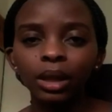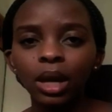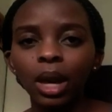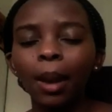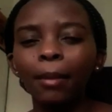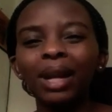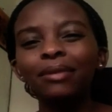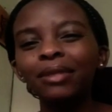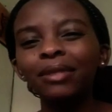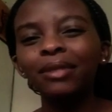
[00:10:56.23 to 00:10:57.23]
But I feel
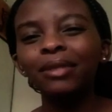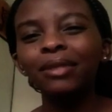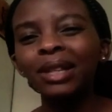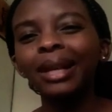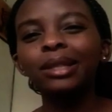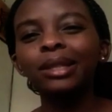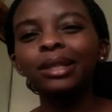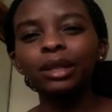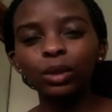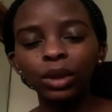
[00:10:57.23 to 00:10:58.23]
like
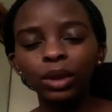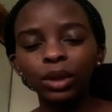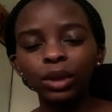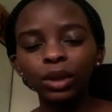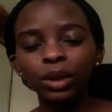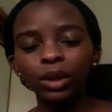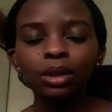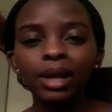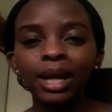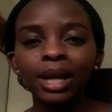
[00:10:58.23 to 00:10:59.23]
slowly the industry is
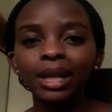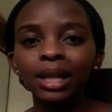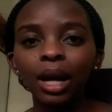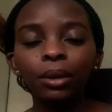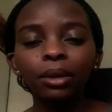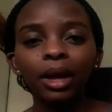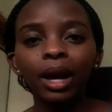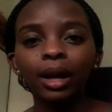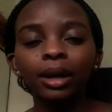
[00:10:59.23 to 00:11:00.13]
changing. Right now, there are